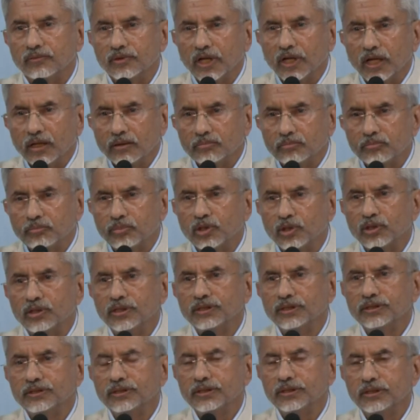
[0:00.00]
We are
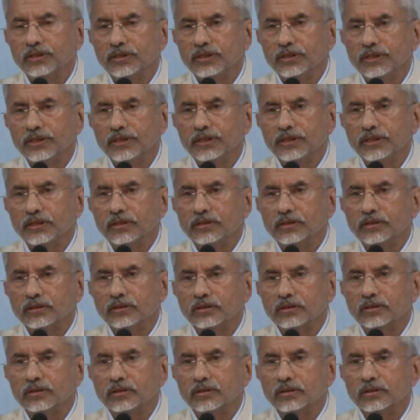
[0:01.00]
politically,
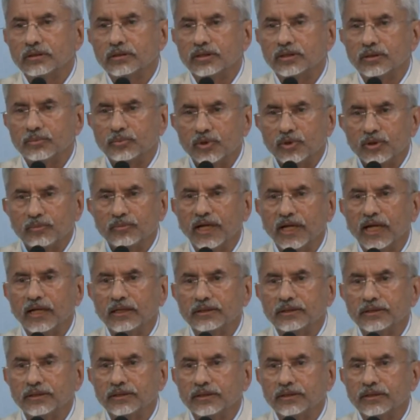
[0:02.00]

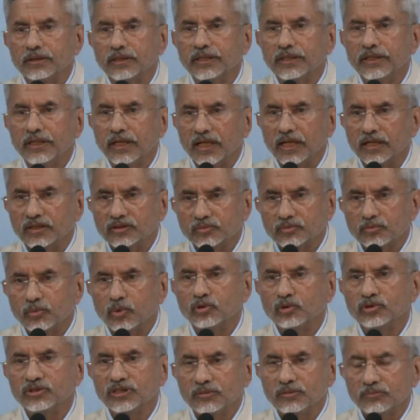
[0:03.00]
diplomatically
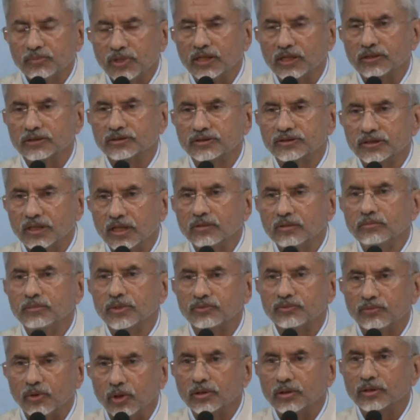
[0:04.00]
exposing
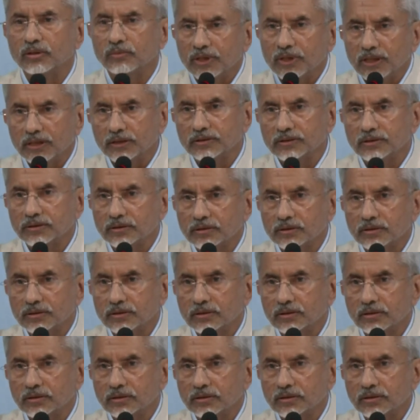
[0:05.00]
Pakistan before the world.